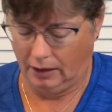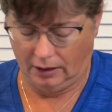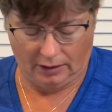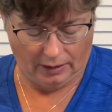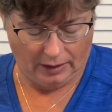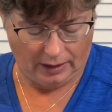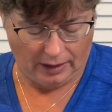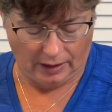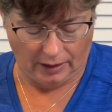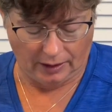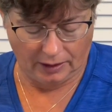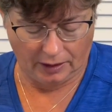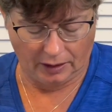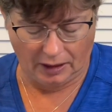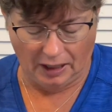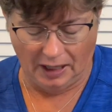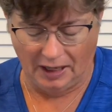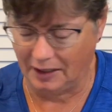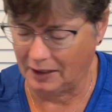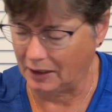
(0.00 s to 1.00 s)
Now
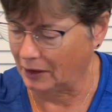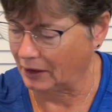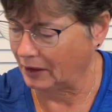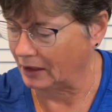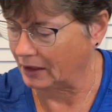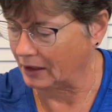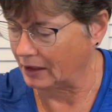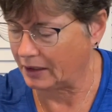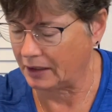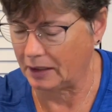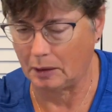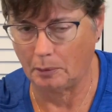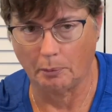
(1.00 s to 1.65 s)
you're going to see